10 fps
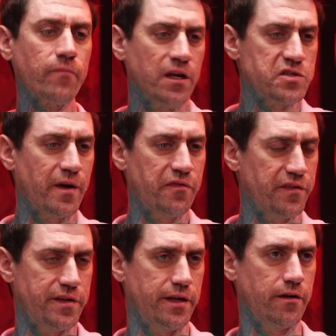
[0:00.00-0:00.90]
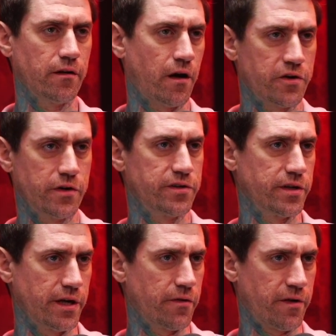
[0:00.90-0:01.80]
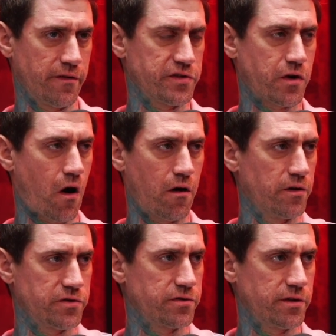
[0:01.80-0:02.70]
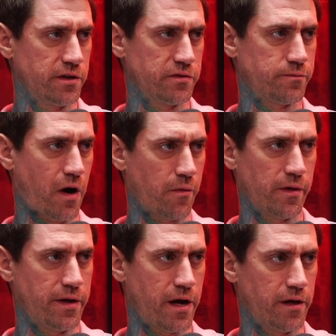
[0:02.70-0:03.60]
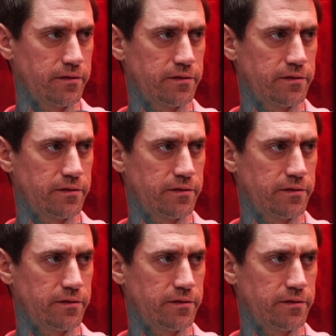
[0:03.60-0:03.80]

Spend $1,500 to get rid of the scars. Is probably not.